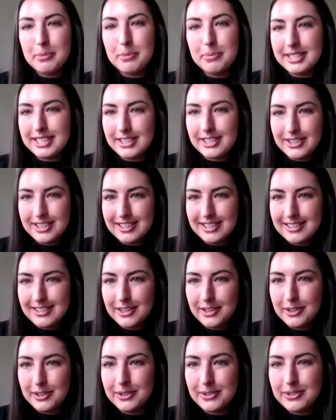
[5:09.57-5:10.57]
positions
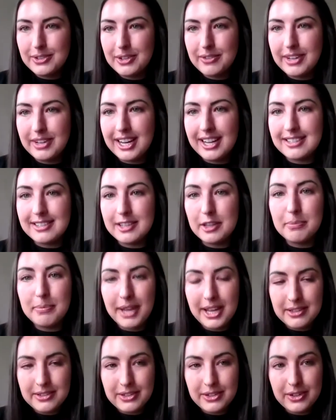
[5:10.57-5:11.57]
include serving as
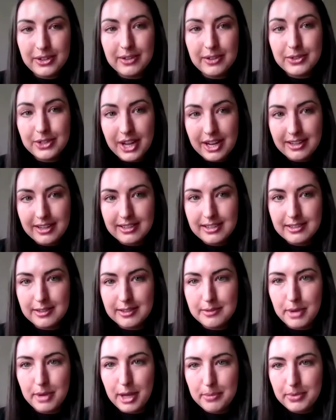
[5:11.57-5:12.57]
Ambassador of China to
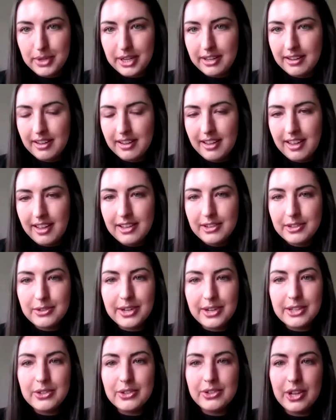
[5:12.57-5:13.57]
Zimbabwe,
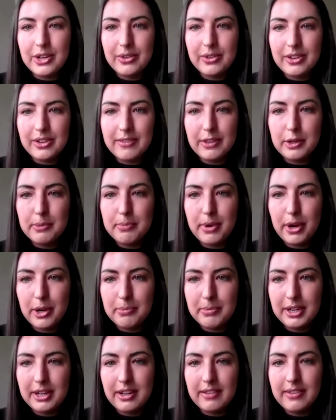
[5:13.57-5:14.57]
Director General of the
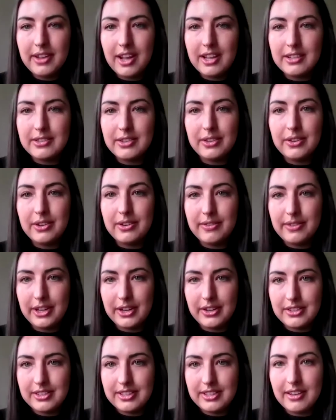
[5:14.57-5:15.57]
Department of Consular
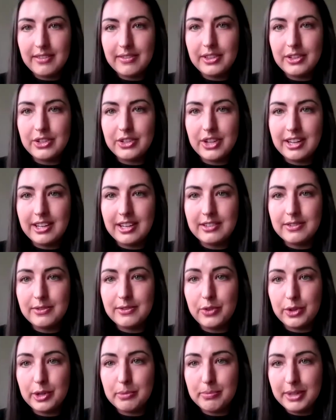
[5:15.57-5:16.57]
Affairs of the Chinese
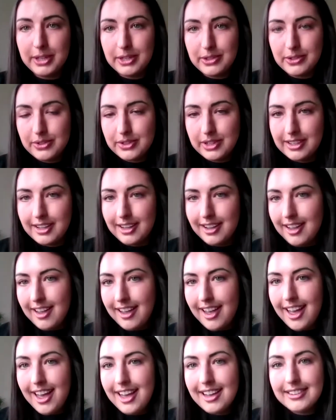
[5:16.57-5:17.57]
Foreign Ministry,
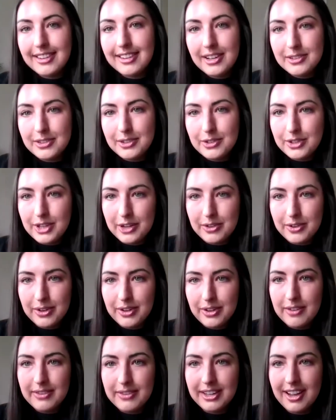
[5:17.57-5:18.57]
and Consul
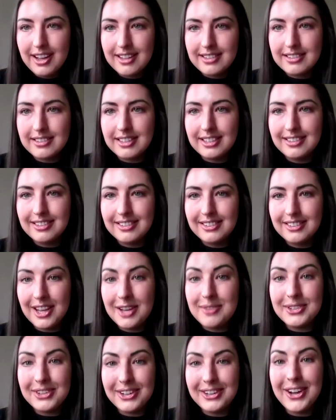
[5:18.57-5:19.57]
General at the Consulate
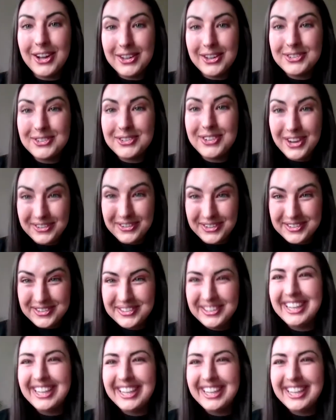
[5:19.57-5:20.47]
General